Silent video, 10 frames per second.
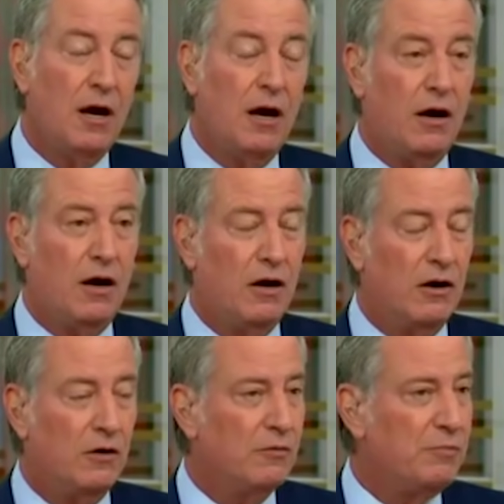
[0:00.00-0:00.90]

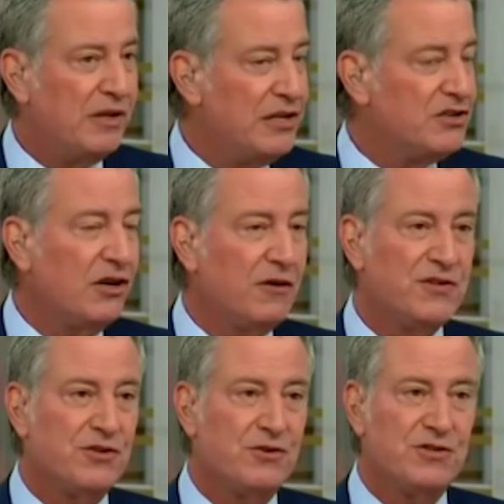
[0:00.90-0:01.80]
Our police
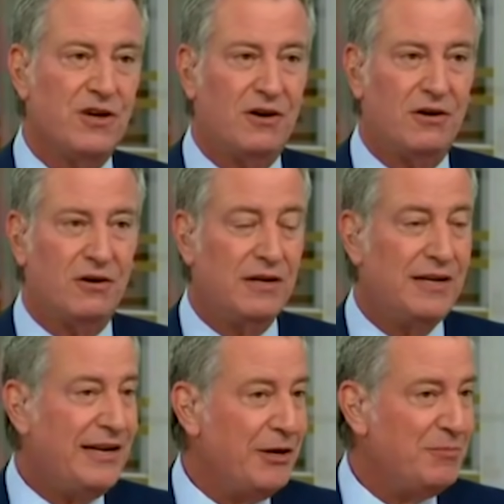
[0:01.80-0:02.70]
officers, our
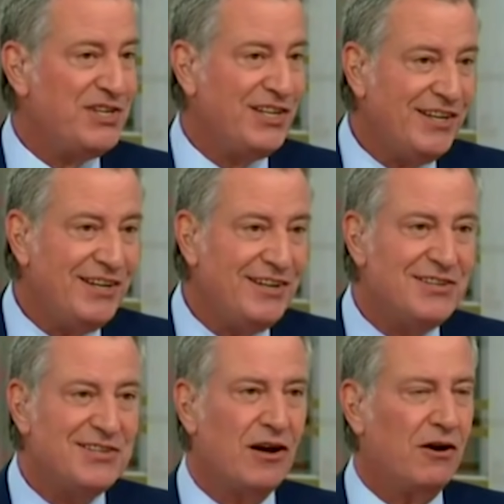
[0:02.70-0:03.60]

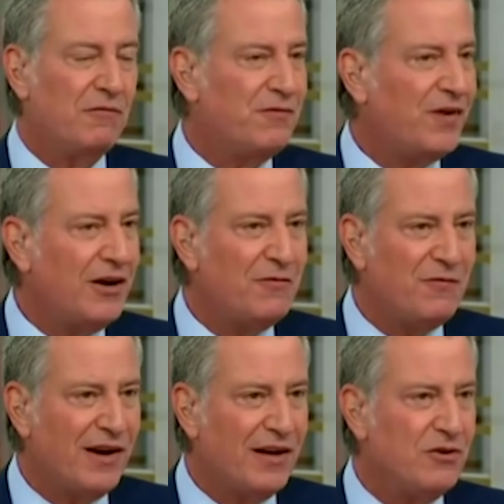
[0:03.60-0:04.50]
EMTs, our
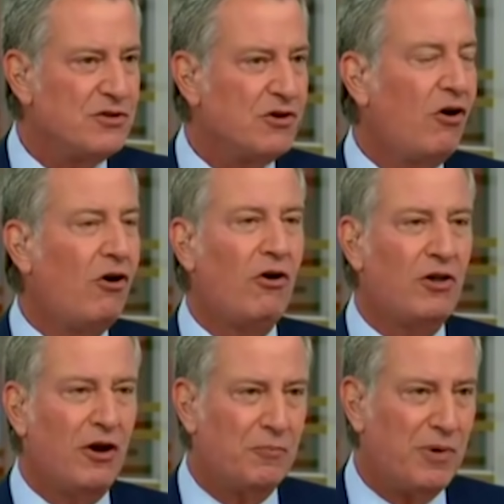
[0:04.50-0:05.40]
firefighters, all
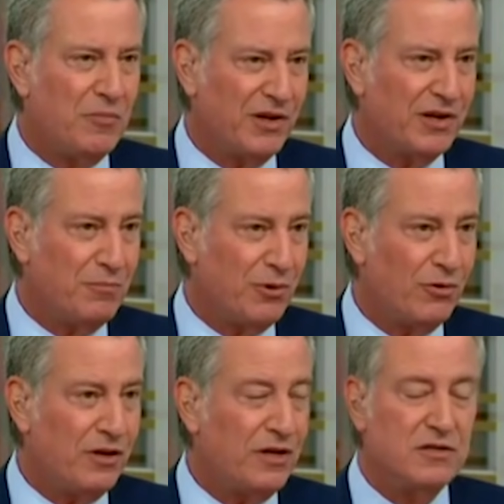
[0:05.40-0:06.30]
our public
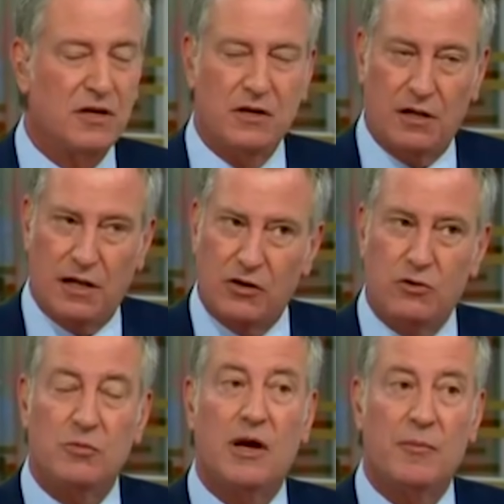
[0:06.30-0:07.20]
employees, a lot of
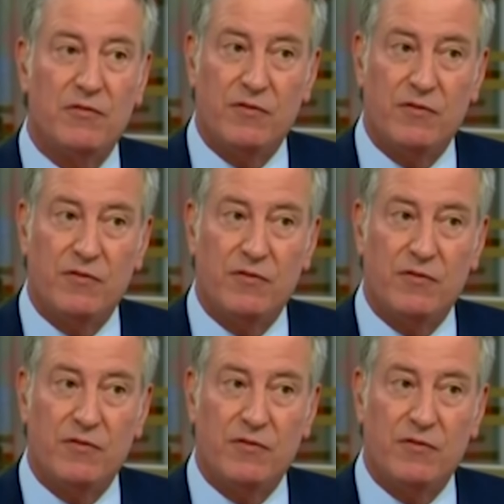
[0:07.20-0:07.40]
whom come in